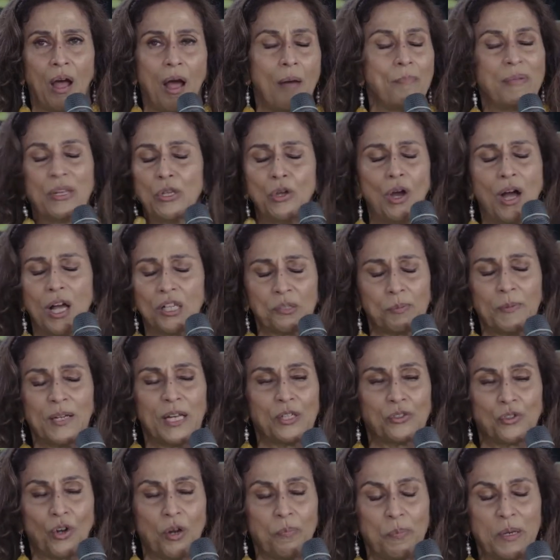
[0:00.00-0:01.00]
I mean, your husband
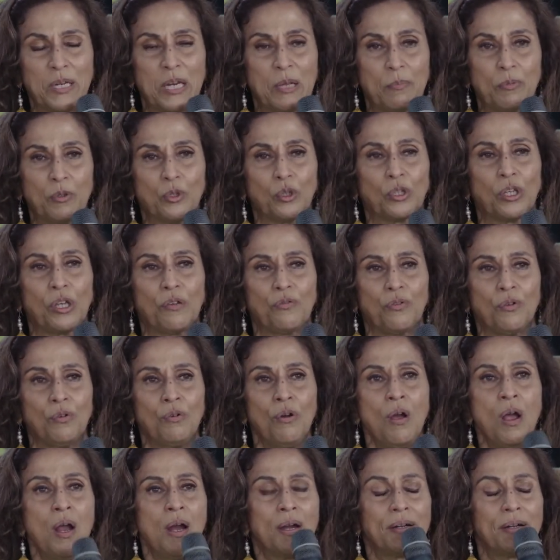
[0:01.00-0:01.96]
has not been able to give you